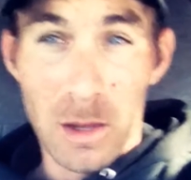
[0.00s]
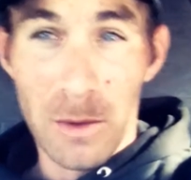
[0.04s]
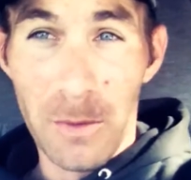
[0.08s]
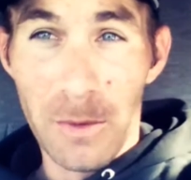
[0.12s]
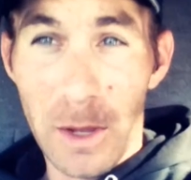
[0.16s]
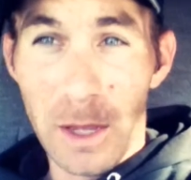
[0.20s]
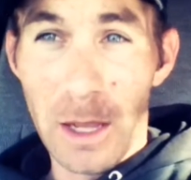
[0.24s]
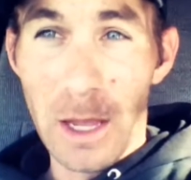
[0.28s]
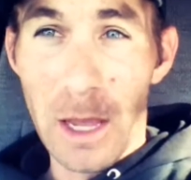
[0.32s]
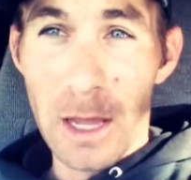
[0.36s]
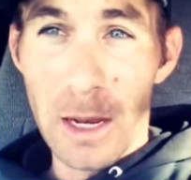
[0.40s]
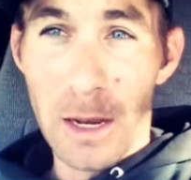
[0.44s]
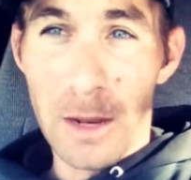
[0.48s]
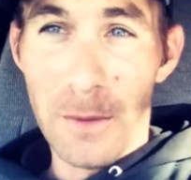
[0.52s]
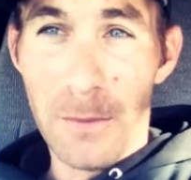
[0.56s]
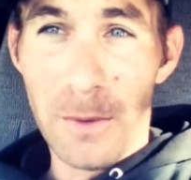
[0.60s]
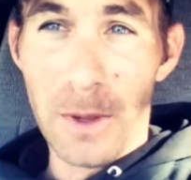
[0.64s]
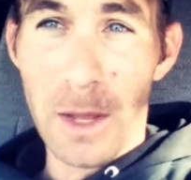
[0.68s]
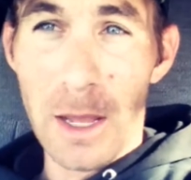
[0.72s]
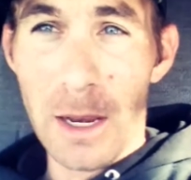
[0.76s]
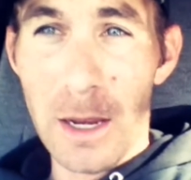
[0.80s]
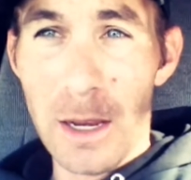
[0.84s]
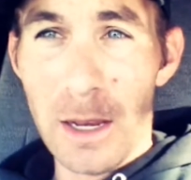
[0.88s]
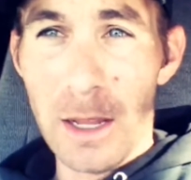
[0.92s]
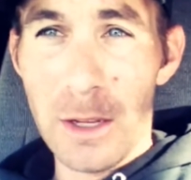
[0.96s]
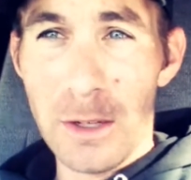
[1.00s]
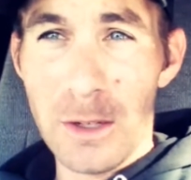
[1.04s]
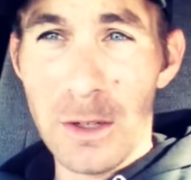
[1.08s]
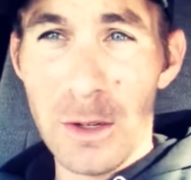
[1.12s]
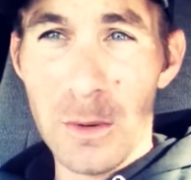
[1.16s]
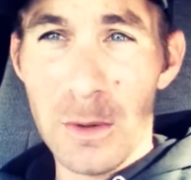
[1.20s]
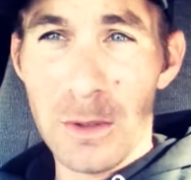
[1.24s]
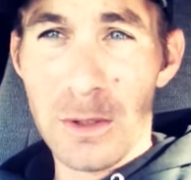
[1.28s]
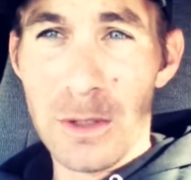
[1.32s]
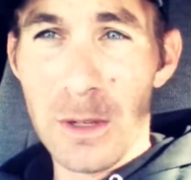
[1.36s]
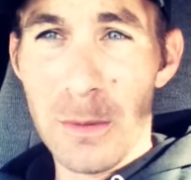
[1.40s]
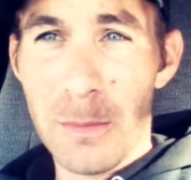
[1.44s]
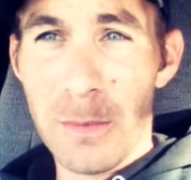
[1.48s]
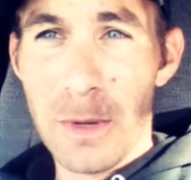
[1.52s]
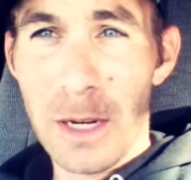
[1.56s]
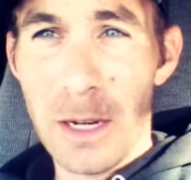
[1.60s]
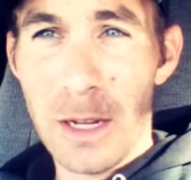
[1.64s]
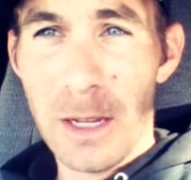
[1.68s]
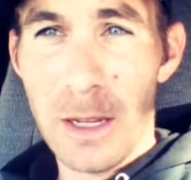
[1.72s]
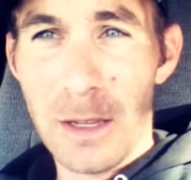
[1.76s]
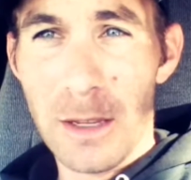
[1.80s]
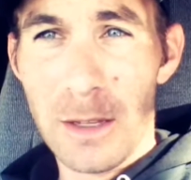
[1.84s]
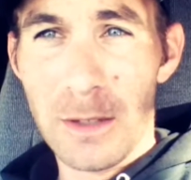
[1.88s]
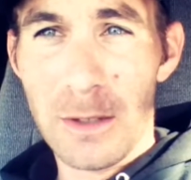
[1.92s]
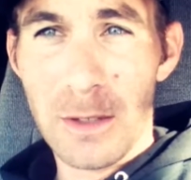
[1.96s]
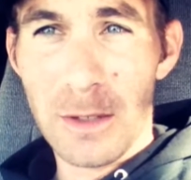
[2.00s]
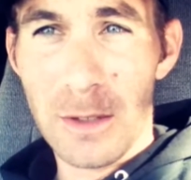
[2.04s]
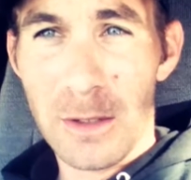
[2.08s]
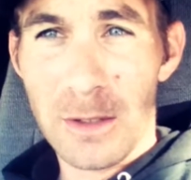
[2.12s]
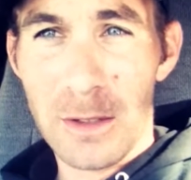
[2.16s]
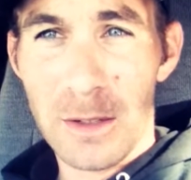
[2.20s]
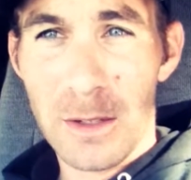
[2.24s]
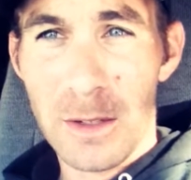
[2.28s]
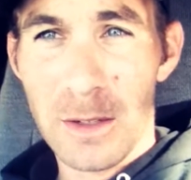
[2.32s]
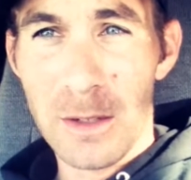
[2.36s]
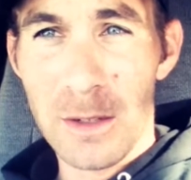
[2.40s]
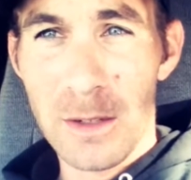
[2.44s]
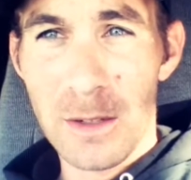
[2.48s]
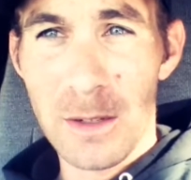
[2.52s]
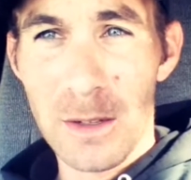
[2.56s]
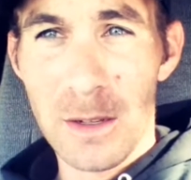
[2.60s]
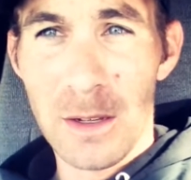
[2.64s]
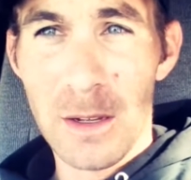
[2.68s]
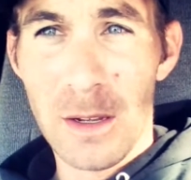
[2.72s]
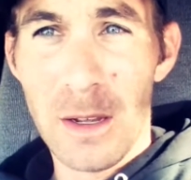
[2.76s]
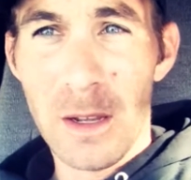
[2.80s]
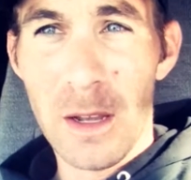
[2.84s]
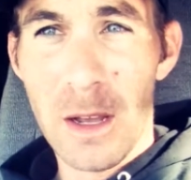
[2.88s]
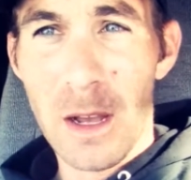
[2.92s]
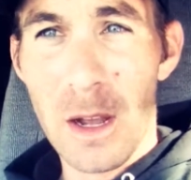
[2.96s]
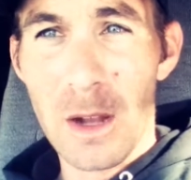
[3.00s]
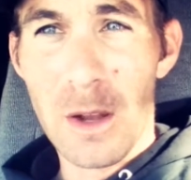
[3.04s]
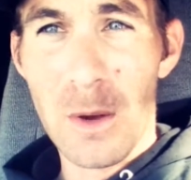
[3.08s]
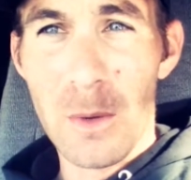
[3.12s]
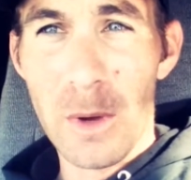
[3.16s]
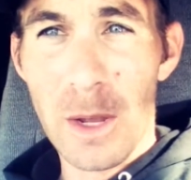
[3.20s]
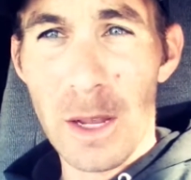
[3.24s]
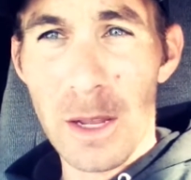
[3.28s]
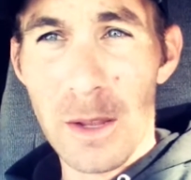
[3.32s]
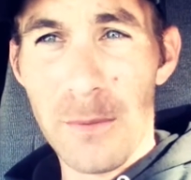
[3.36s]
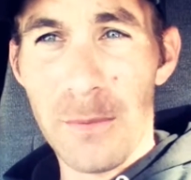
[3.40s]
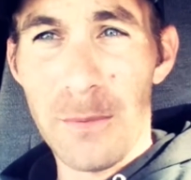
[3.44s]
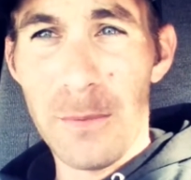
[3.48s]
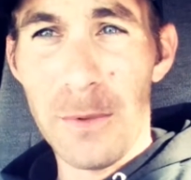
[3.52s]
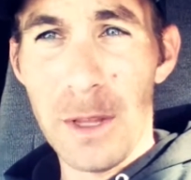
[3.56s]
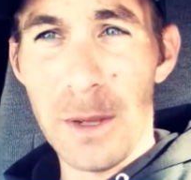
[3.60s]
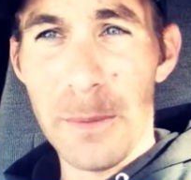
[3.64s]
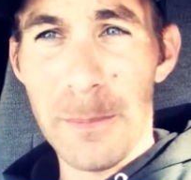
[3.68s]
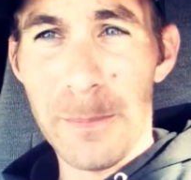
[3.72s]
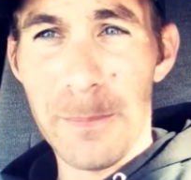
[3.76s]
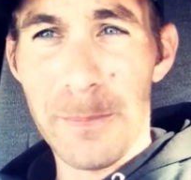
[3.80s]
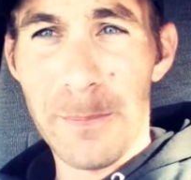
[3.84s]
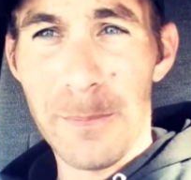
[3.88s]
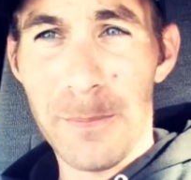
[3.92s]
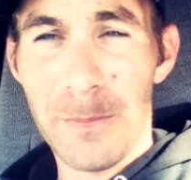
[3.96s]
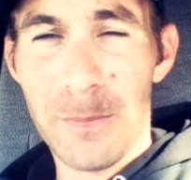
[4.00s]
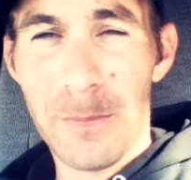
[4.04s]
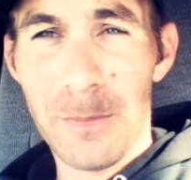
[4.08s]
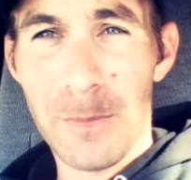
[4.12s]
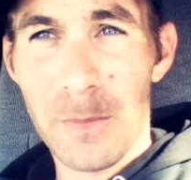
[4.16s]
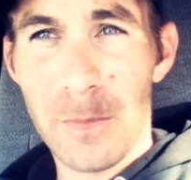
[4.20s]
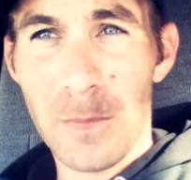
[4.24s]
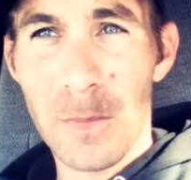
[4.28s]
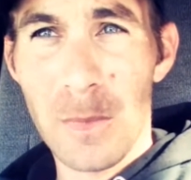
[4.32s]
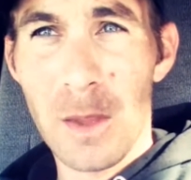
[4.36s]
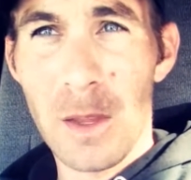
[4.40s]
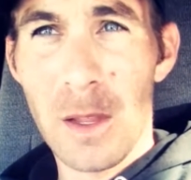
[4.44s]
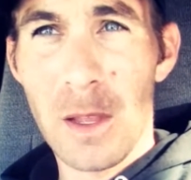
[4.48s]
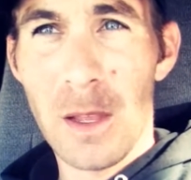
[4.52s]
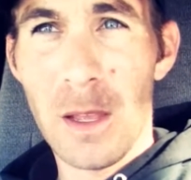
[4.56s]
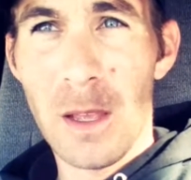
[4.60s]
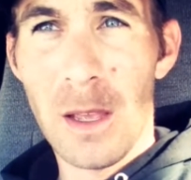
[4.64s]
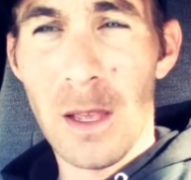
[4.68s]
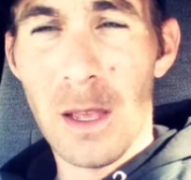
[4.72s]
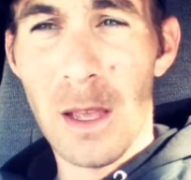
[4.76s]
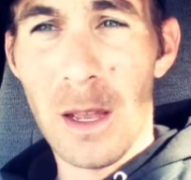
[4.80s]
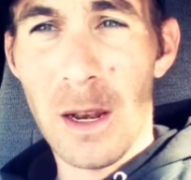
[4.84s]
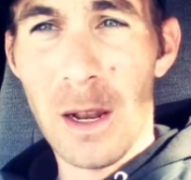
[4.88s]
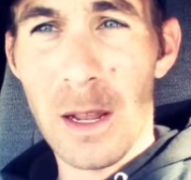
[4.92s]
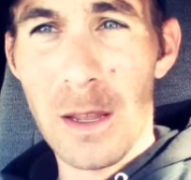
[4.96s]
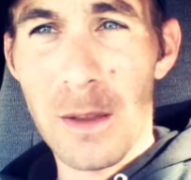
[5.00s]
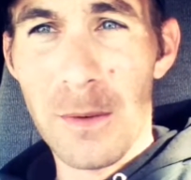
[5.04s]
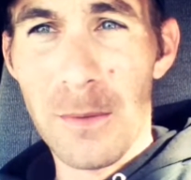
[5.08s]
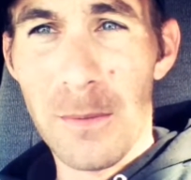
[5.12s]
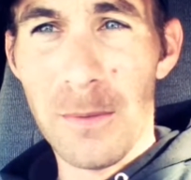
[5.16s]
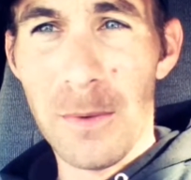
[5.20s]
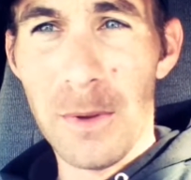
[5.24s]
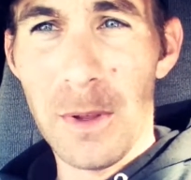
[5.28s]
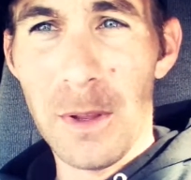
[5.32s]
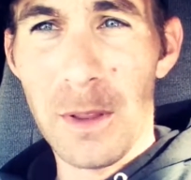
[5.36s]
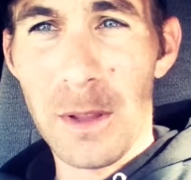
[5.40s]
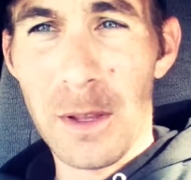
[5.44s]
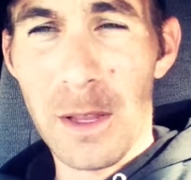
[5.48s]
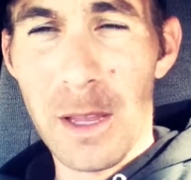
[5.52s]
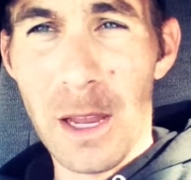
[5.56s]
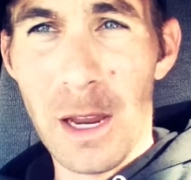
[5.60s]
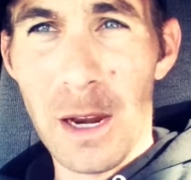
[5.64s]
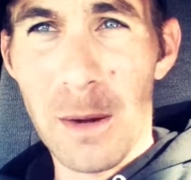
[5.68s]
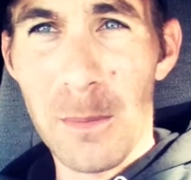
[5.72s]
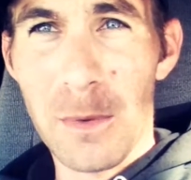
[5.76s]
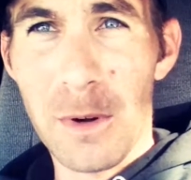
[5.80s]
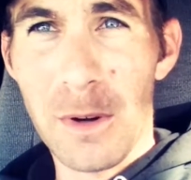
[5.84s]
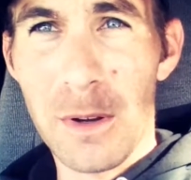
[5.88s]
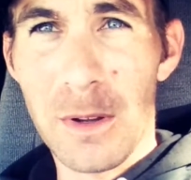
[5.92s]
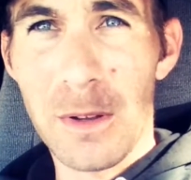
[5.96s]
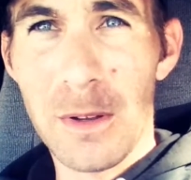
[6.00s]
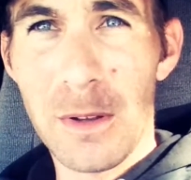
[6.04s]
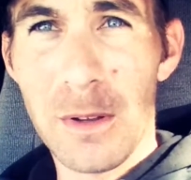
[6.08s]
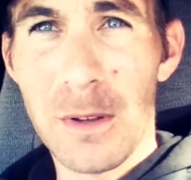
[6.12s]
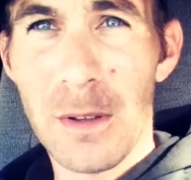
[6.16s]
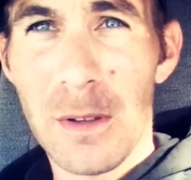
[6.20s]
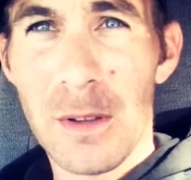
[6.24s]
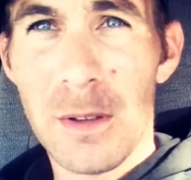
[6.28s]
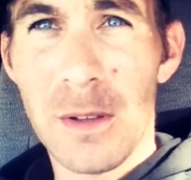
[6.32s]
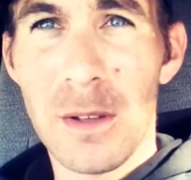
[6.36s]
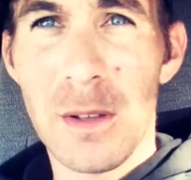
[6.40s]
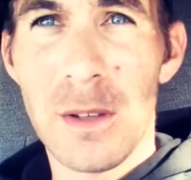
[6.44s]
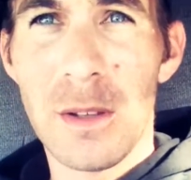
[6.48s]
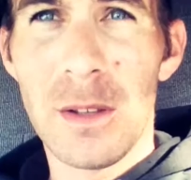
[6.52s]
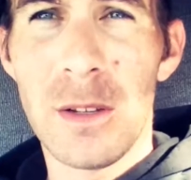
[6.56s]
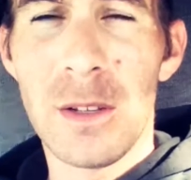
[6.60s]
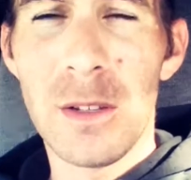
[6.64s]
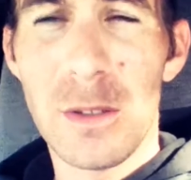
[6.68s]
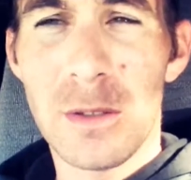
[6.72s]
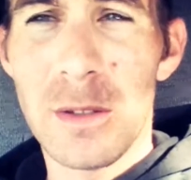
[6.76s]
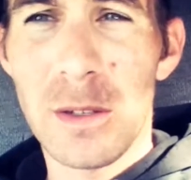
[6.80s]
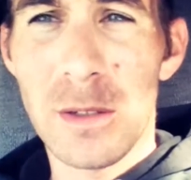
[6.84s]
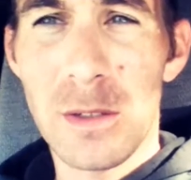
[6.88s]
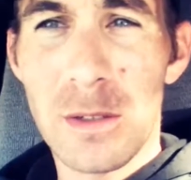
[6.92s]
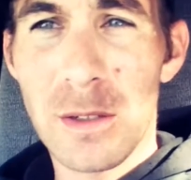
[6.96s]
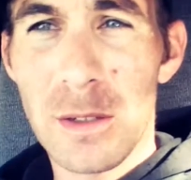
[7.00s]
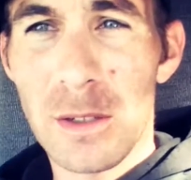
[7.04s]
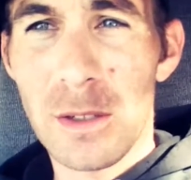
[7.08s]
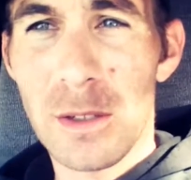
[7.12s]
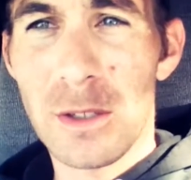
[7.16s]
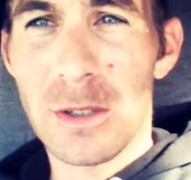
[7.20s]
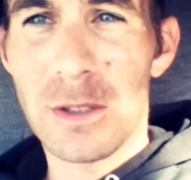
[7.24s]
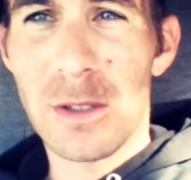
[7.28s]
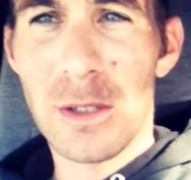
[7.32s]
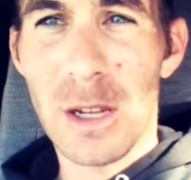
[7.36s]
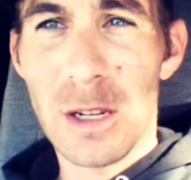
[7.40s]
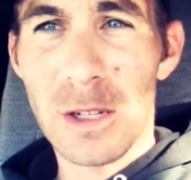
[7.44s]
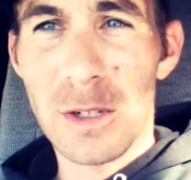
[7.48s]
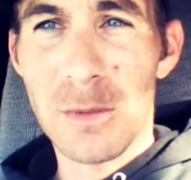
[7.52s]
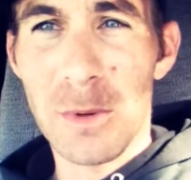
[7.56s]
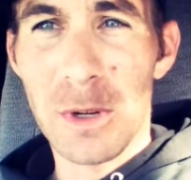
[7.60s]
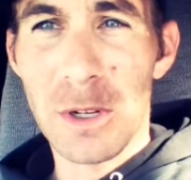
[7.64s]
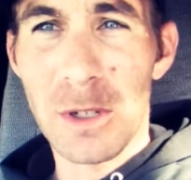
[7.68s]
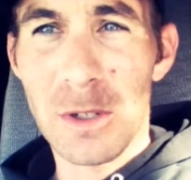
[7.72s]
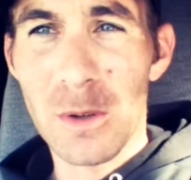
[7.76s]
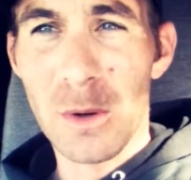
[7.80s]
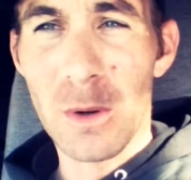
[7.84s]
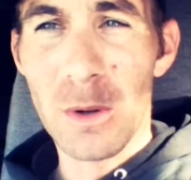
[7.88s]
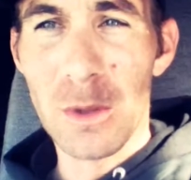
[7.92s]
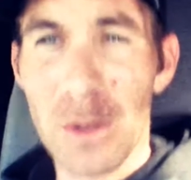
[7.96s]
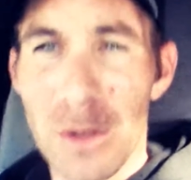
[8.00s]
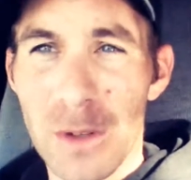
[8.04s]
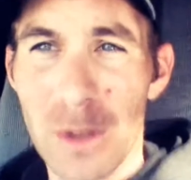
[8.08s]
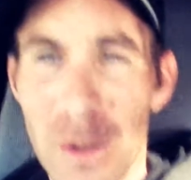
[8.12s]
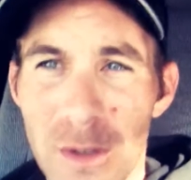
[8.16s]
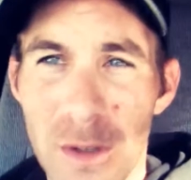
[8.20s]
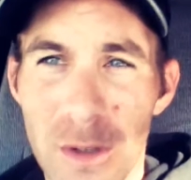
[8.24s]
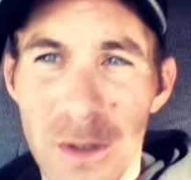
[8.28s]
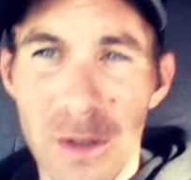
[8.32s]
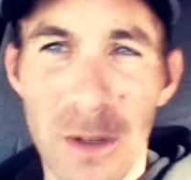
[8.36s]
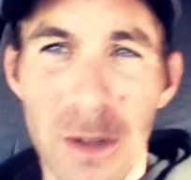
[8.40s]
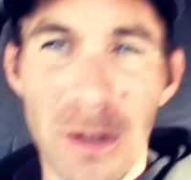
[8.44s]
If I got an issue with somebody, it's just a quick flip, and I can feel the camera. Just touch my shoulder.